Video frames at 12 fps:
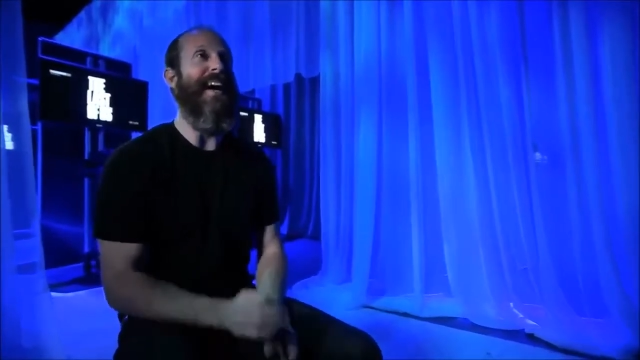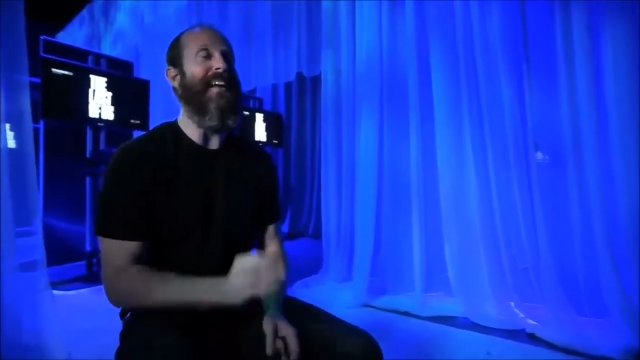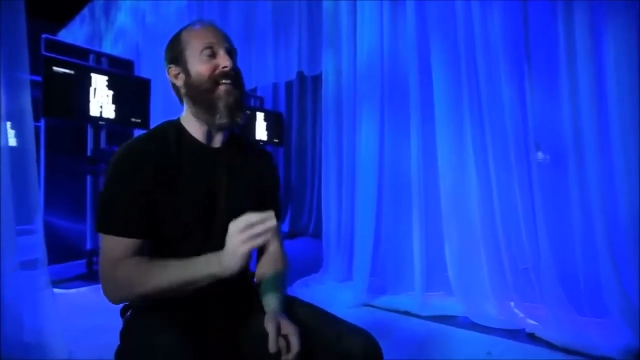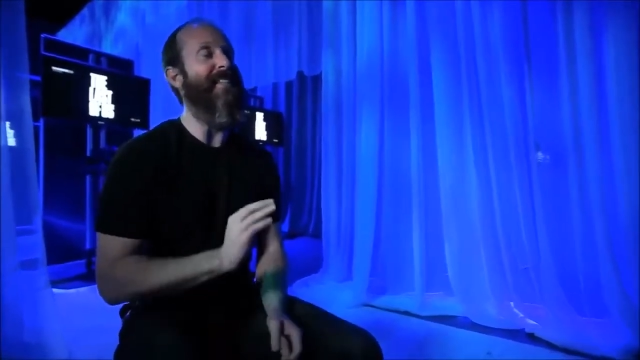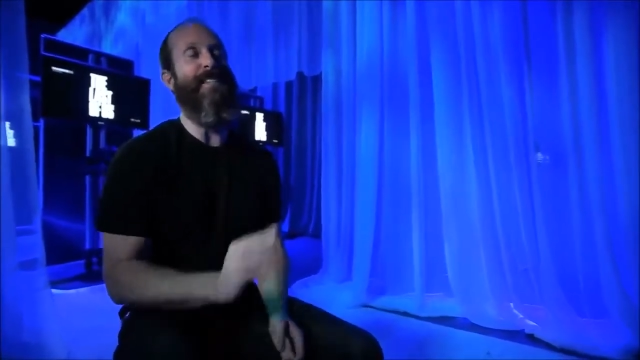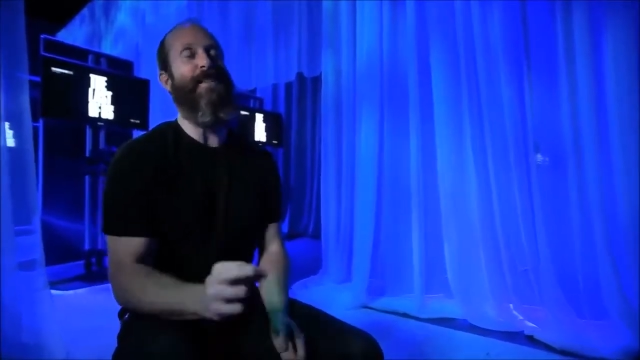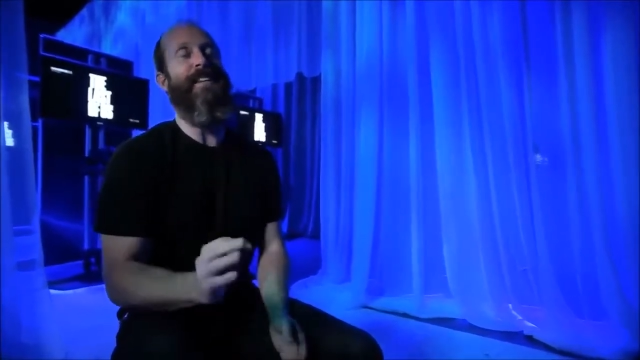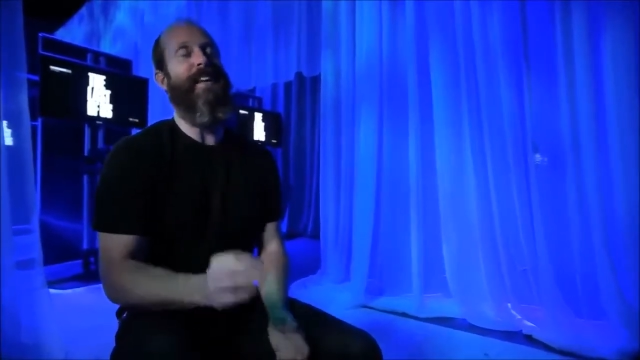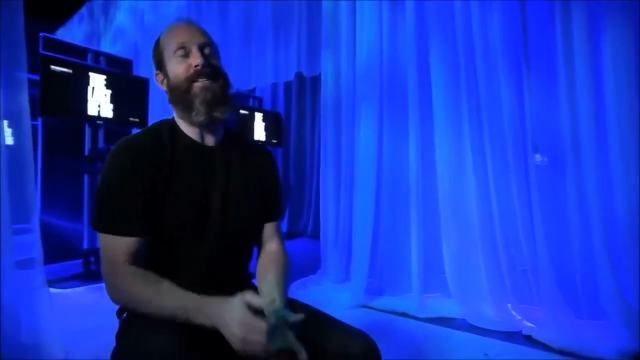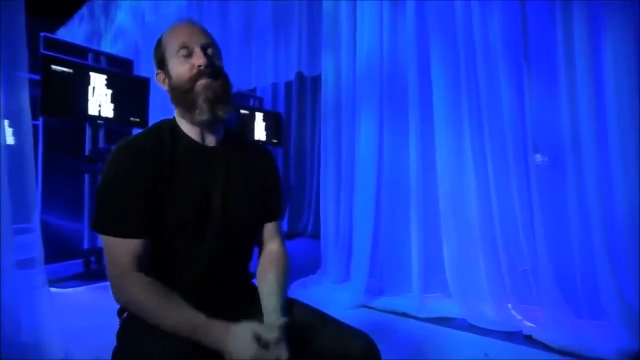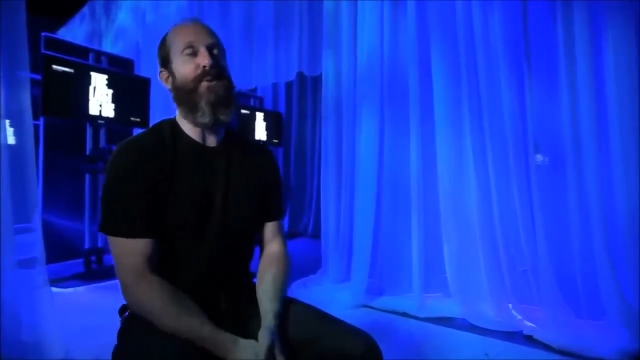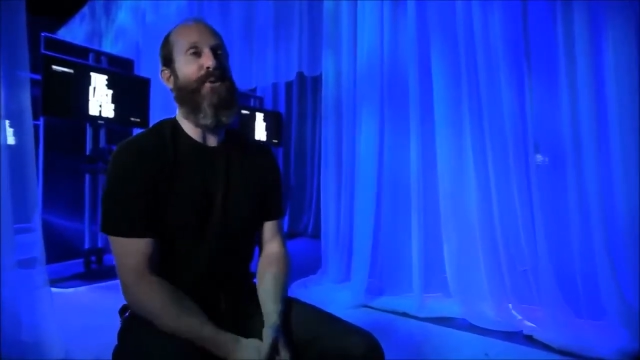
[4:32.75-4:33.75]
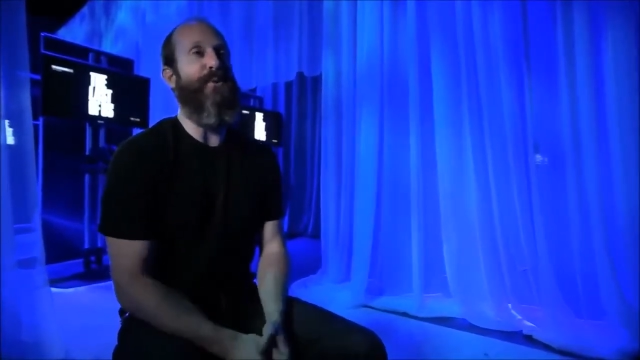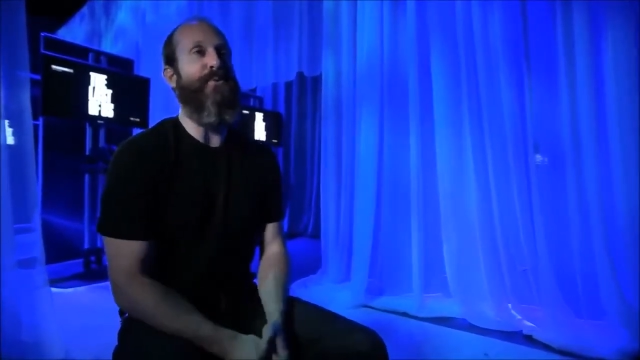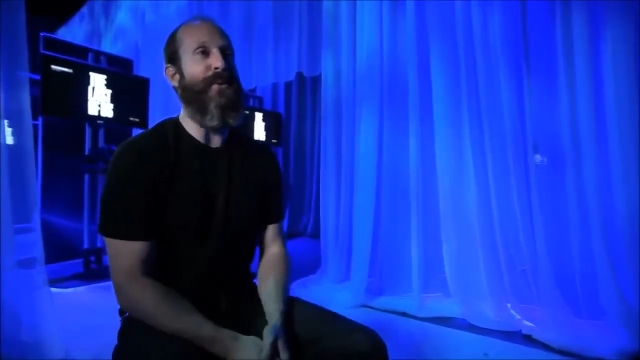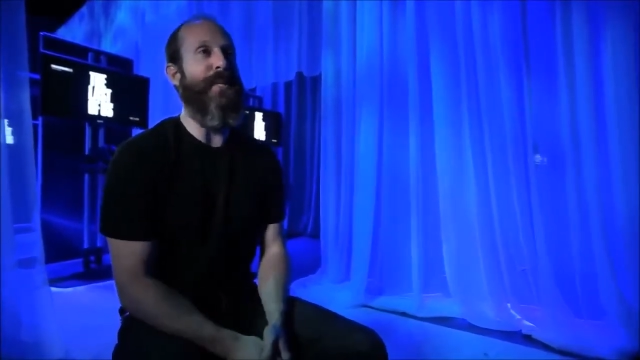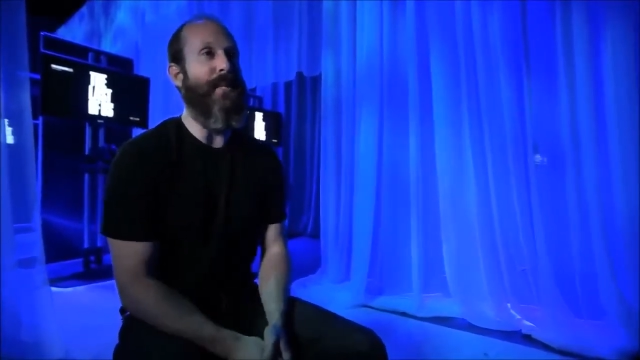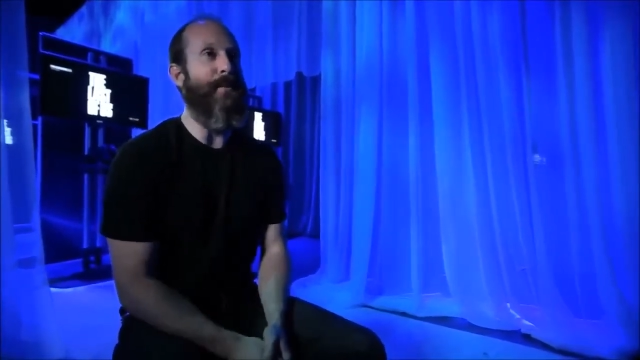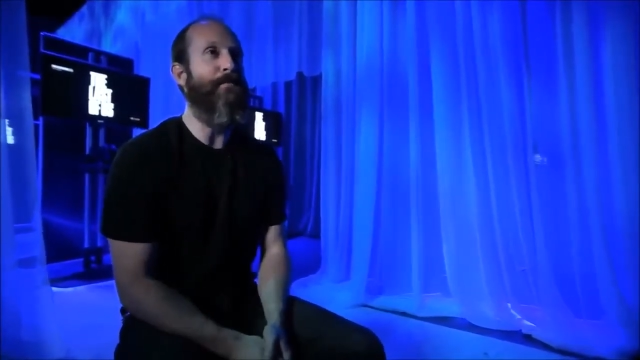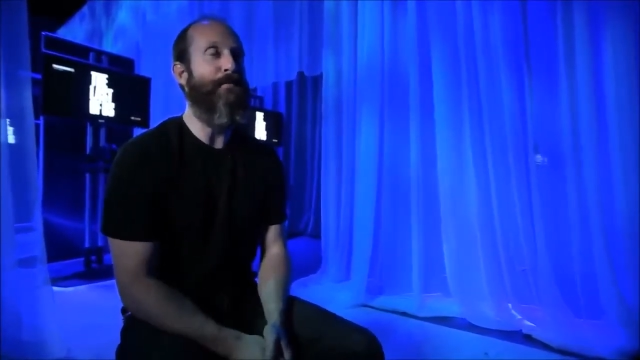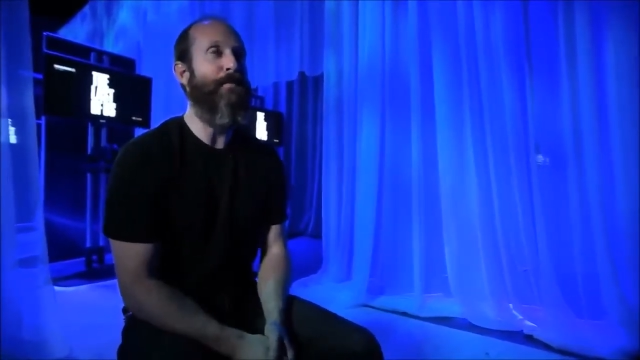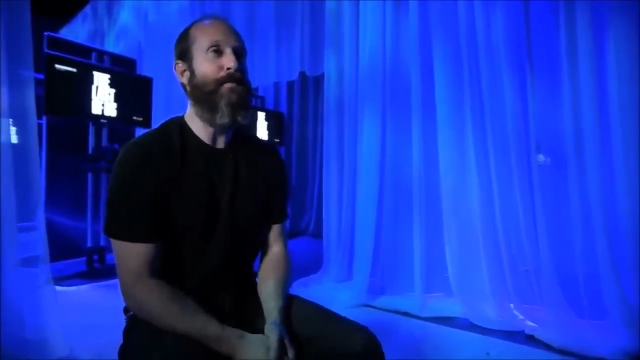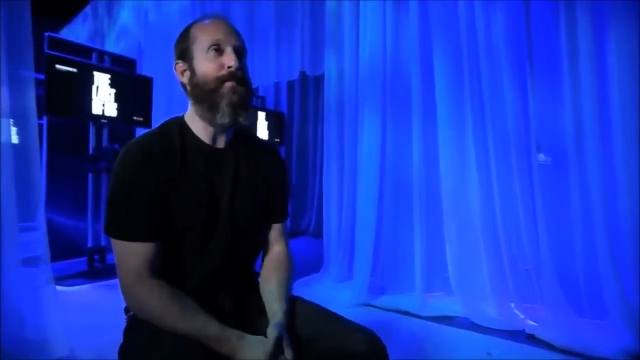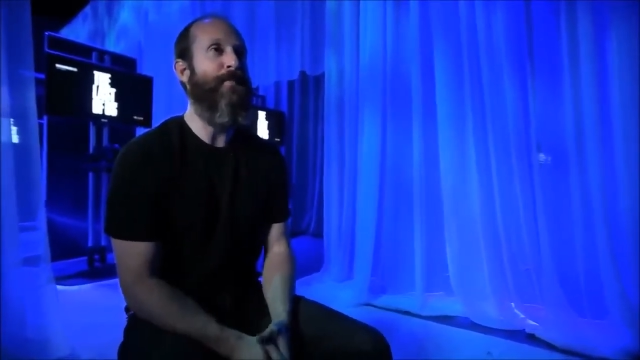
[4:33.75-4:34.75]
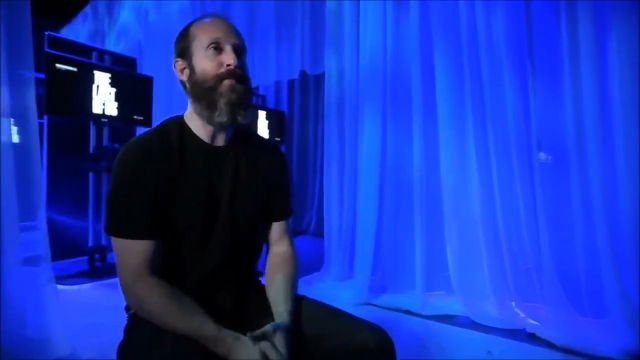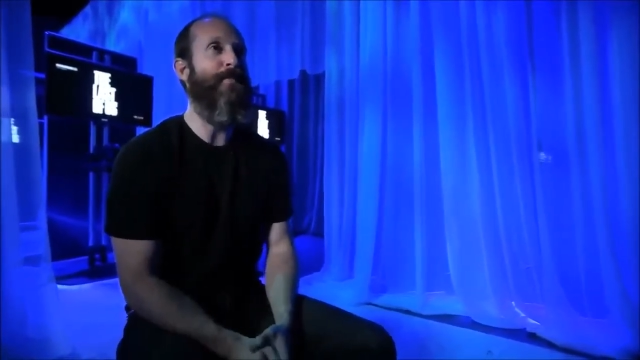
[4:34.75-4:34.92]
And that's a beautiful feeling.